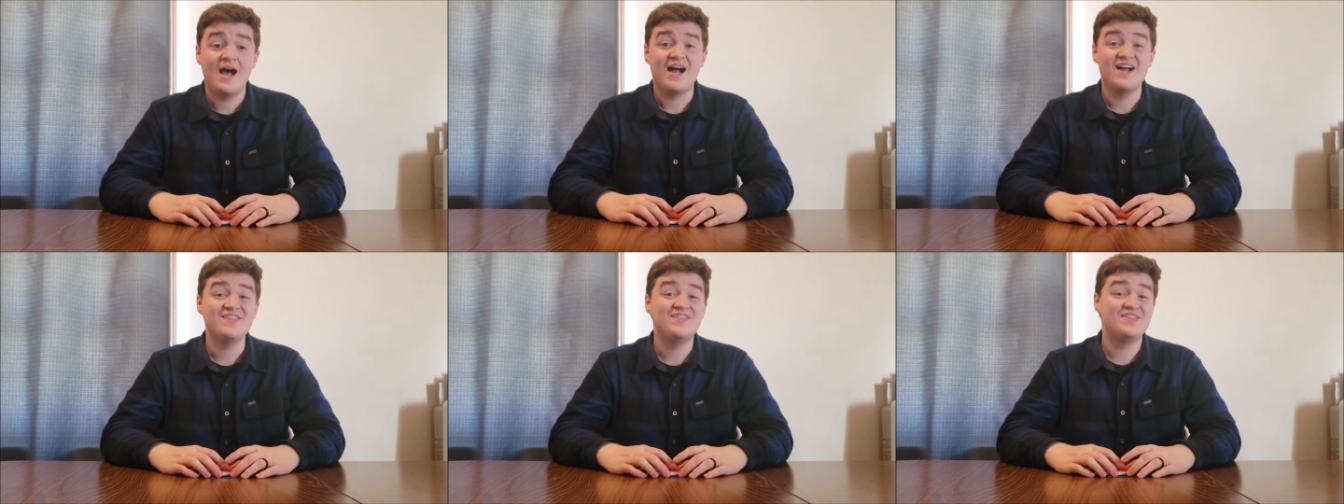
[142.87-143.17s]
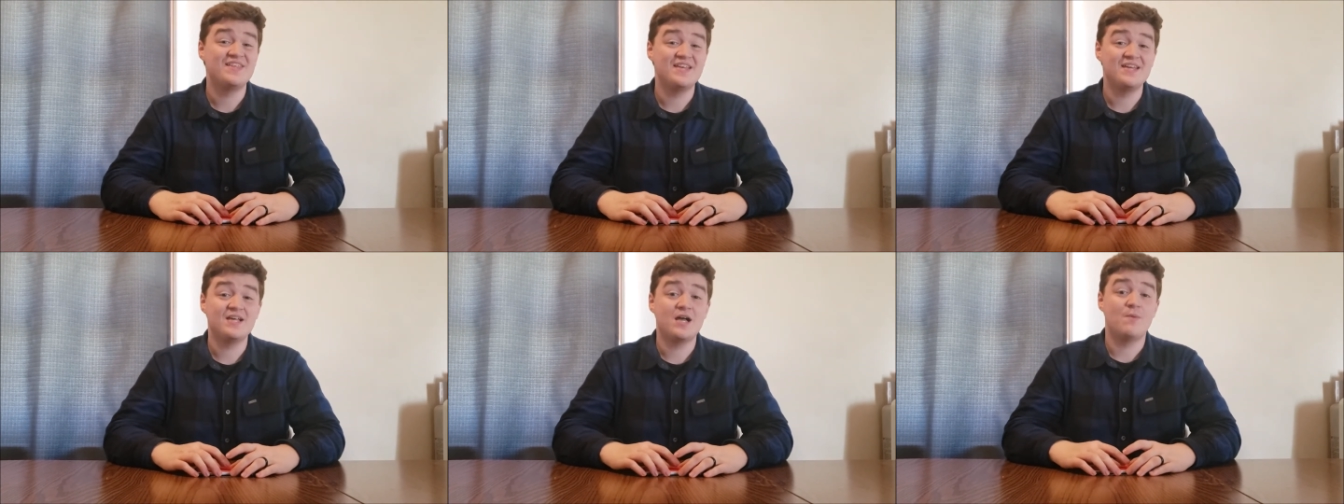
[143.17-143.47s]
I
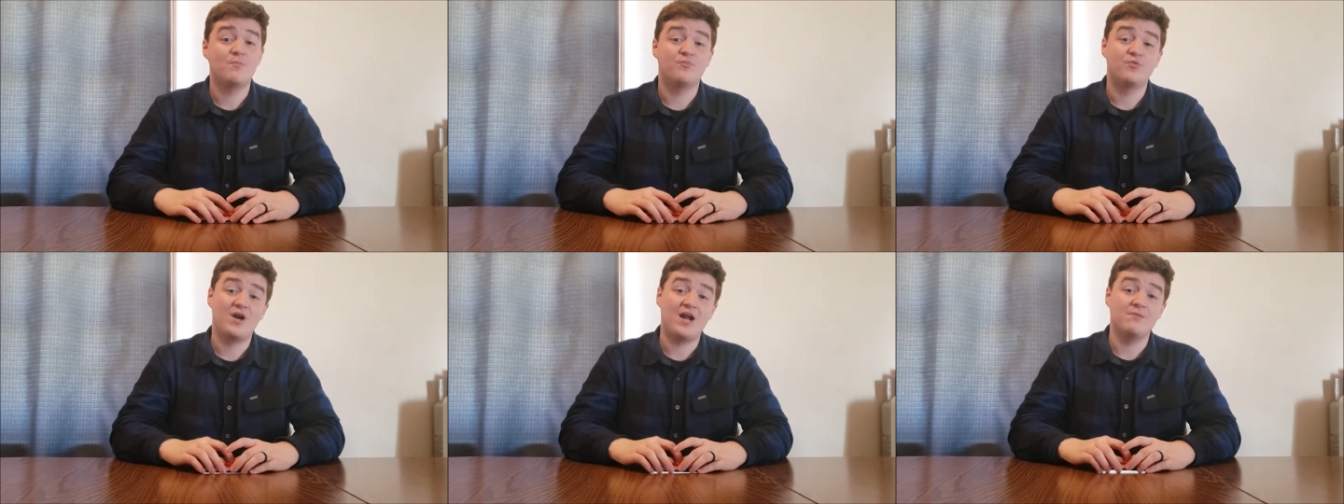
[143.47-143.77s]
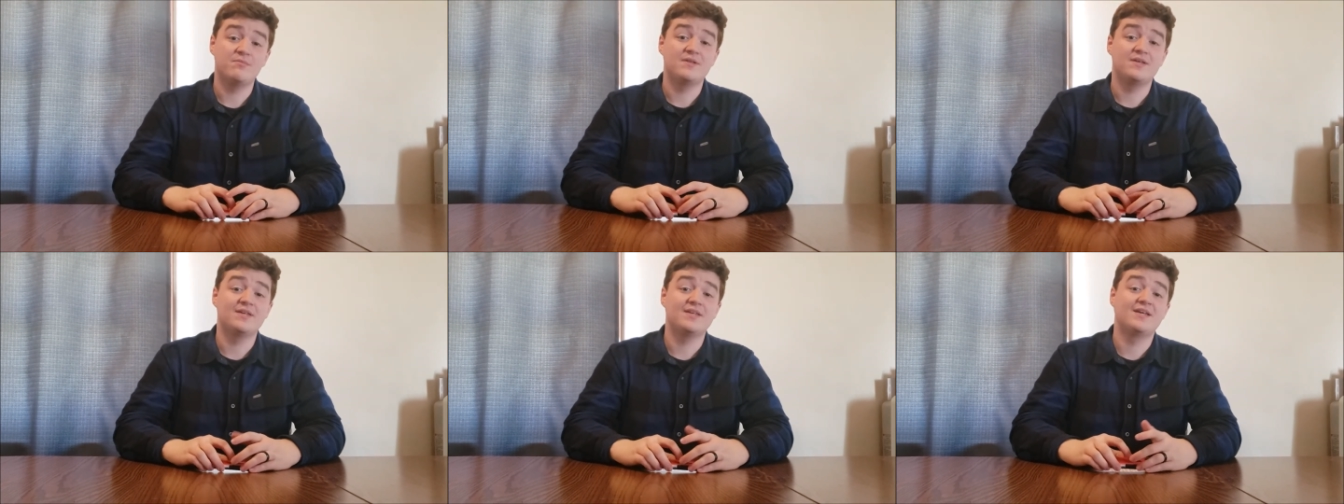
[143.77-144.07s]
think I'm
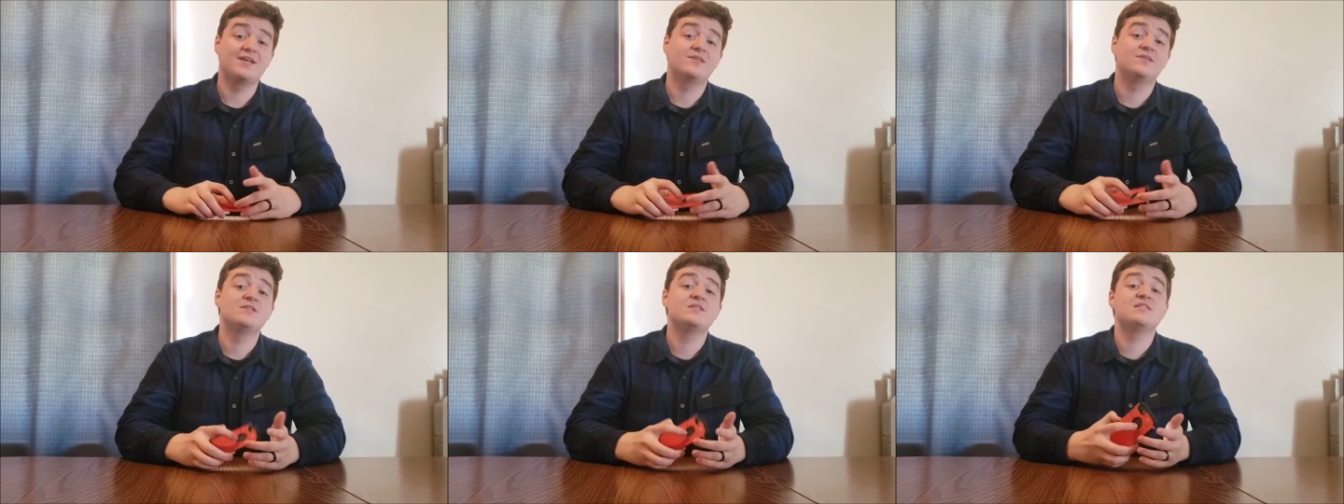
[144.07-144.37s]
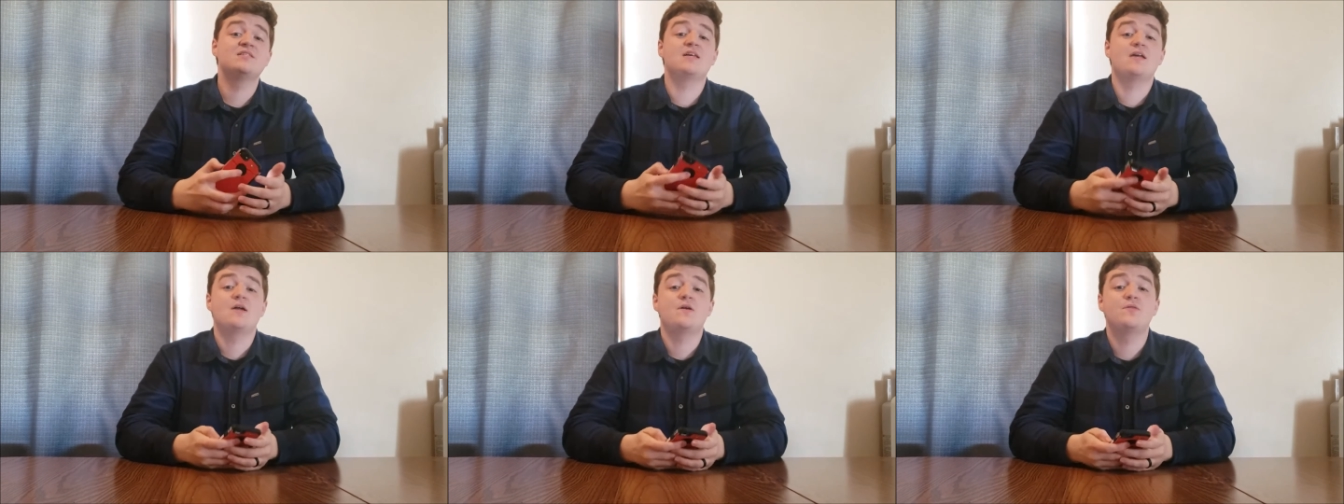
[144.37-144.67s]
probably going to get the
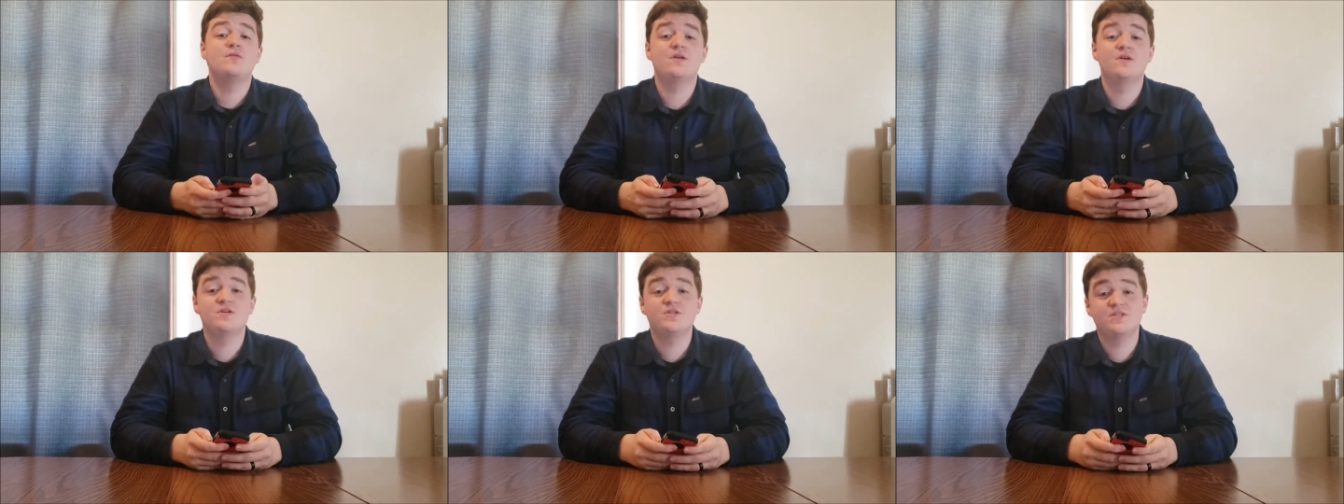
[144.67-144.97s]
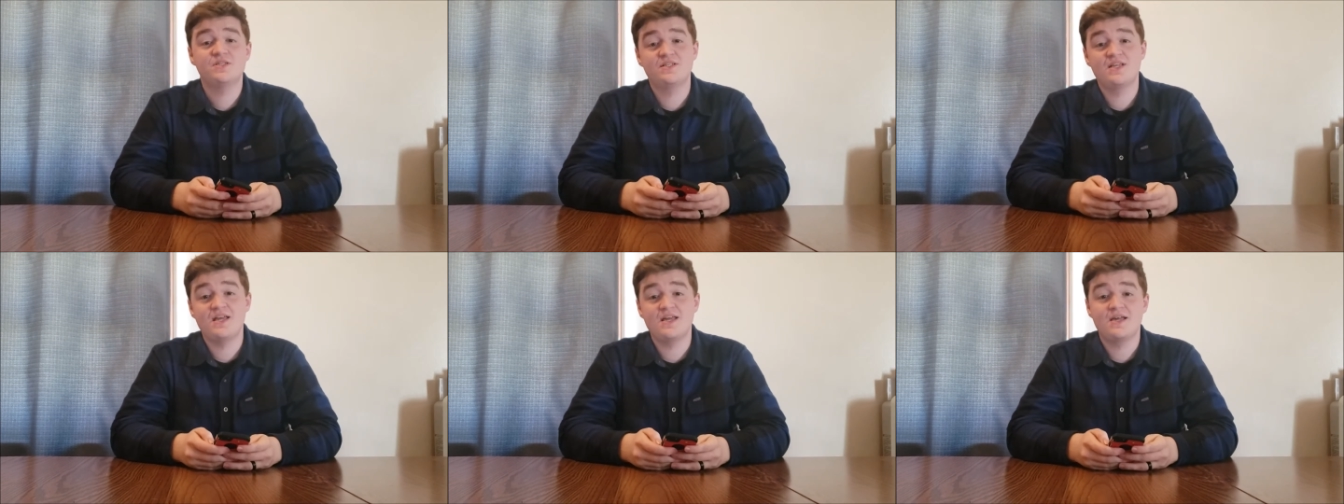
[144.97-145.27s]
steak. Their
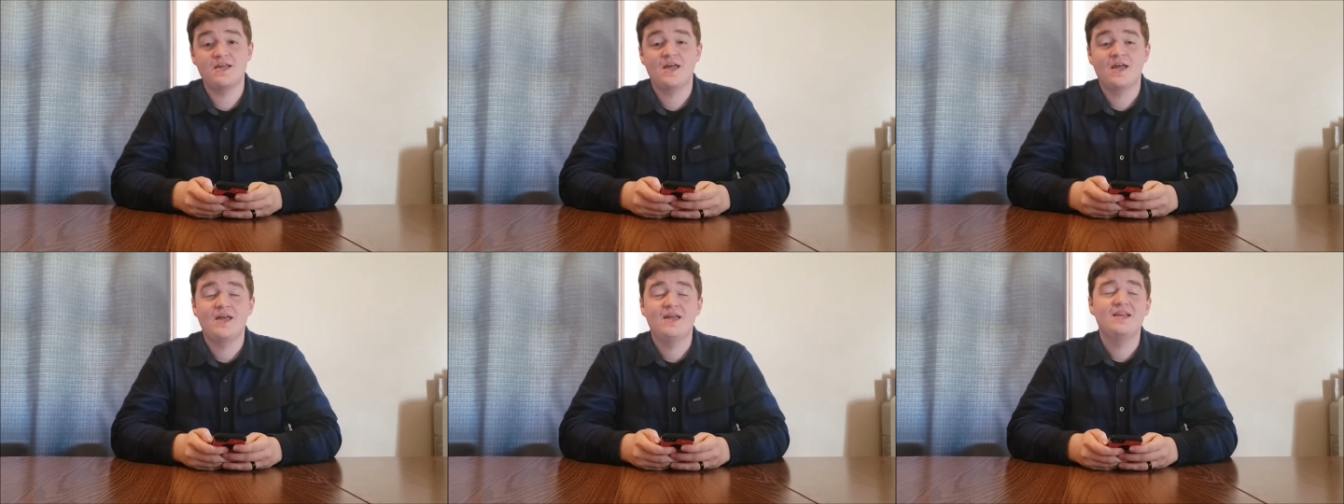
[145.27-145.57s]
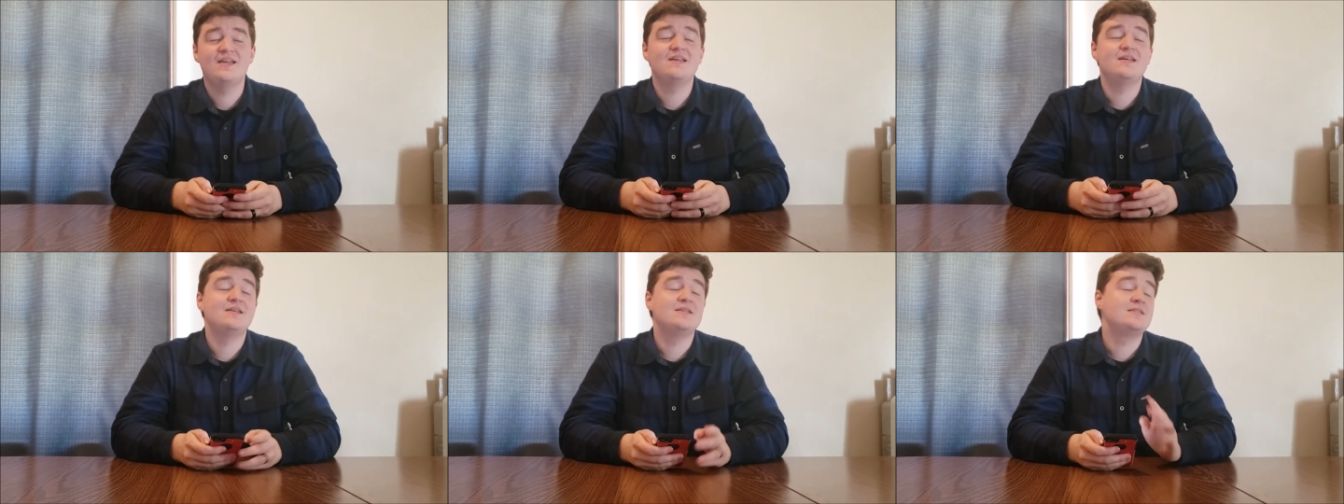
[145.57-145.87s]
steak
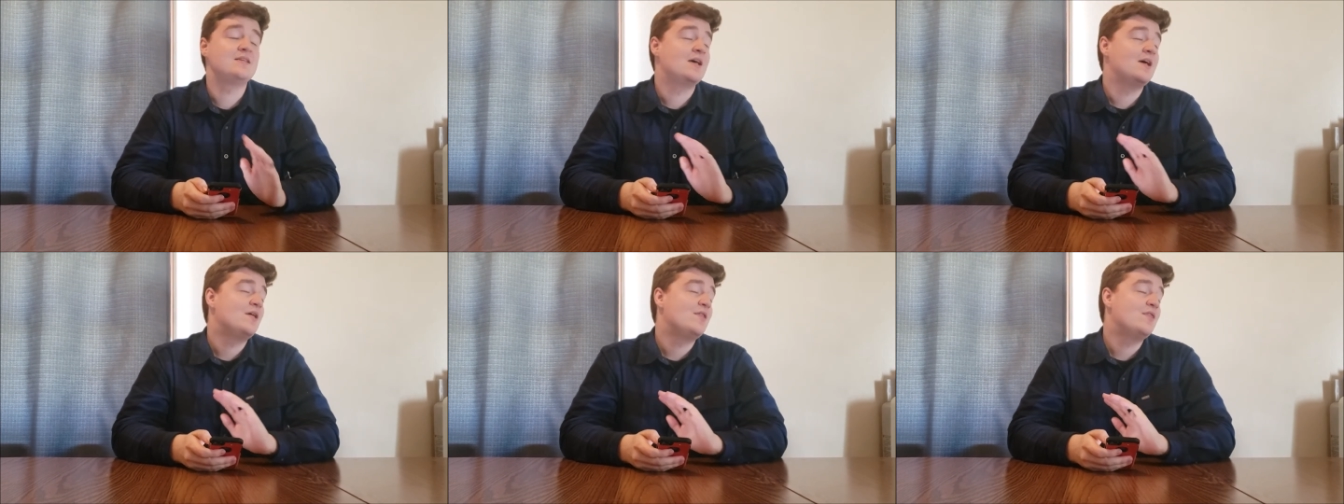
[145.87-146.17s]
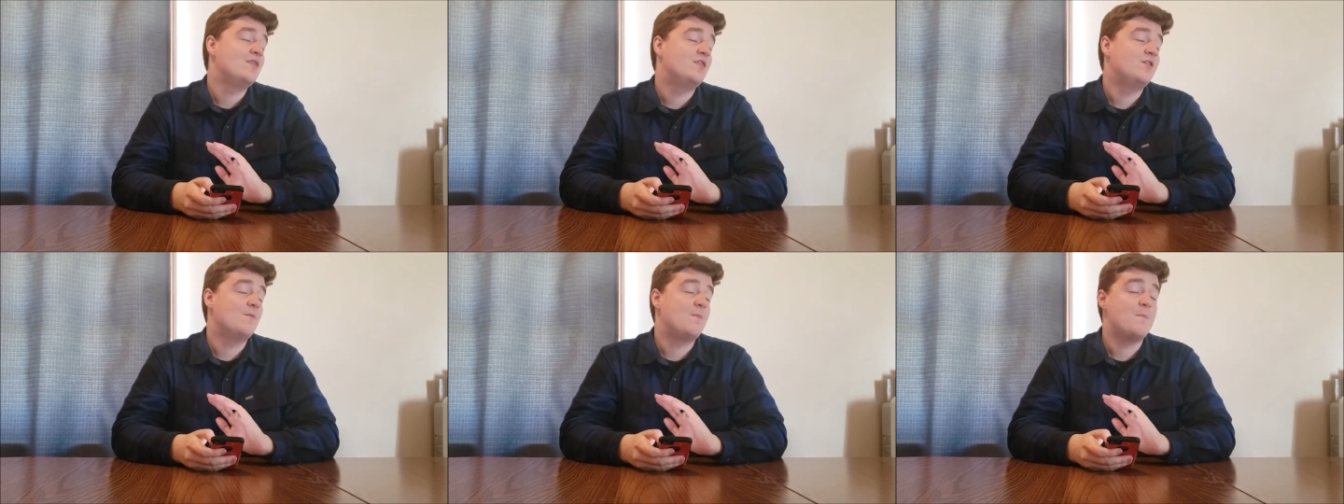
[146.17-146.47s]
is
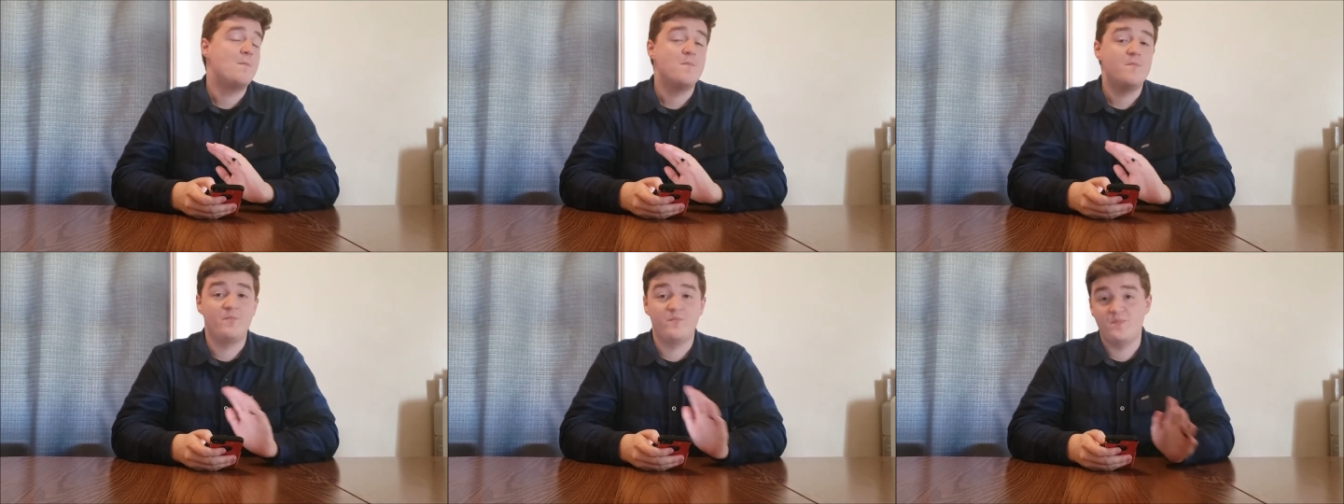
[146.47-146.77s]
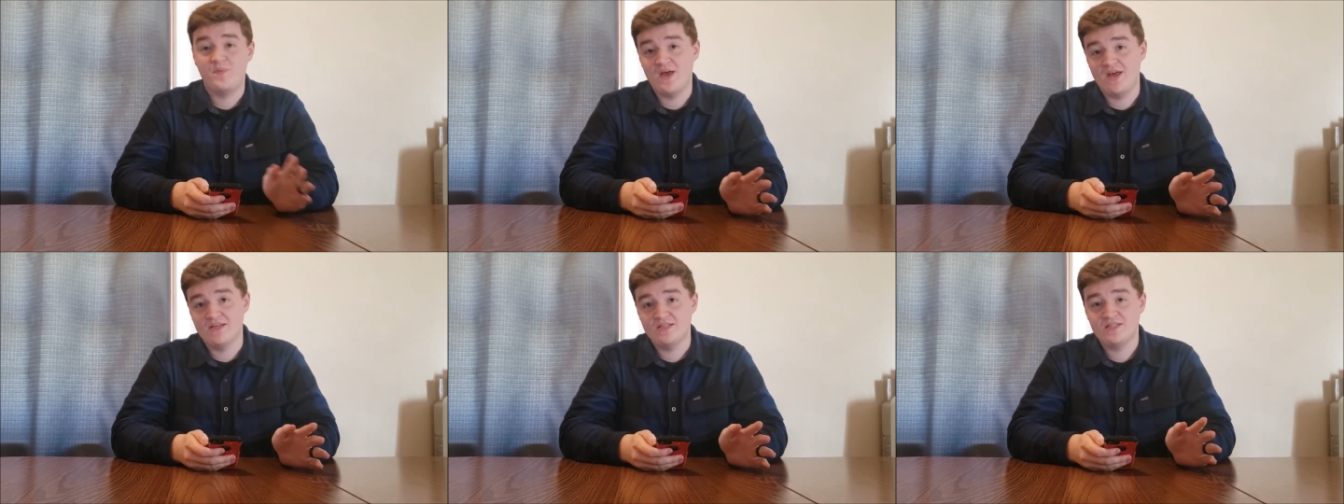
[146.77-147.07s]
the
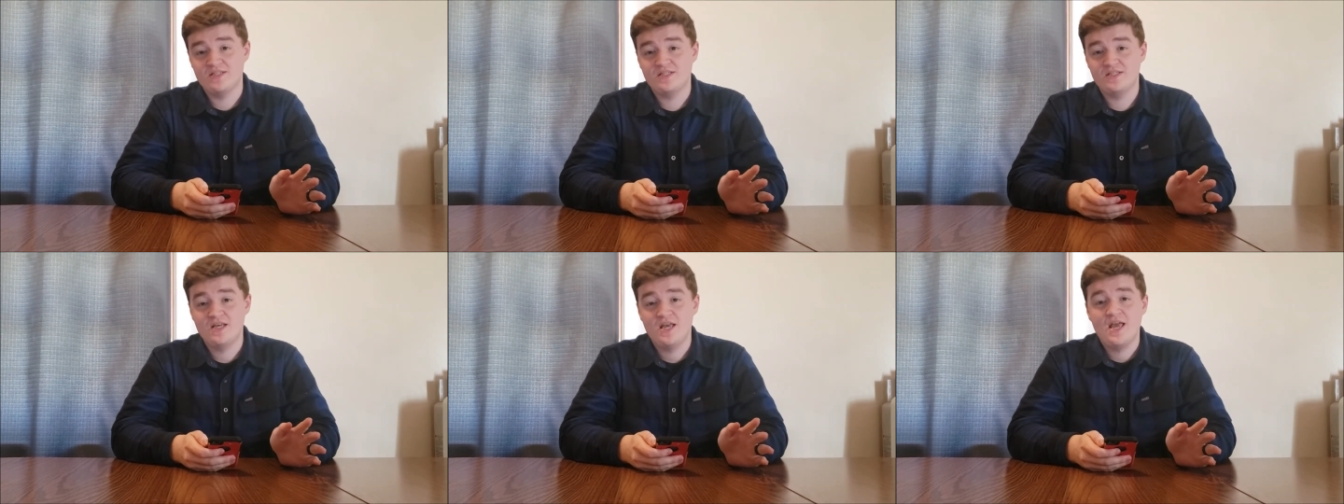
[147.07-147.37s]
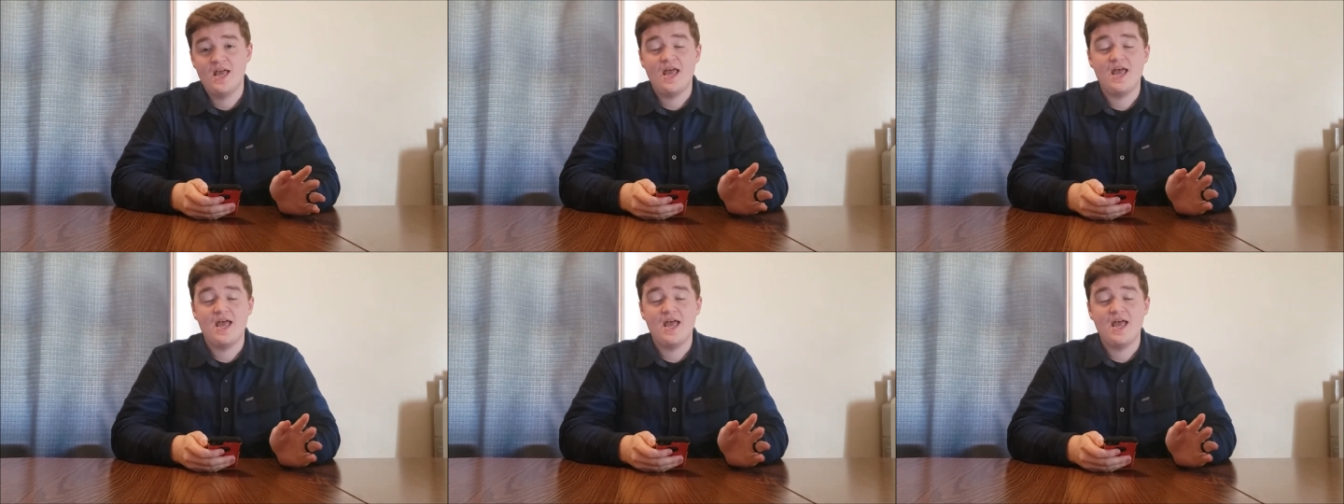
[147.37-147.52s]
best.